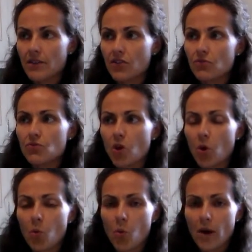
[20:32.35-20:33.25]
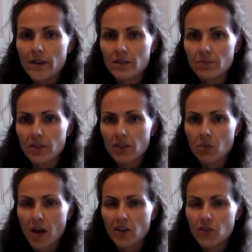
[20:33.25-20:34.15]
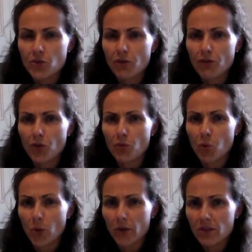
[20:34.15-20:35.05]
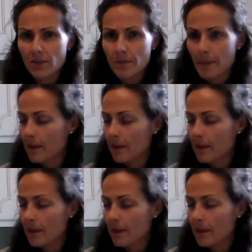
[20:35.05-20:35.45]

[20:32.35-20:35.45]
that you don't want to bring your water to a full boil.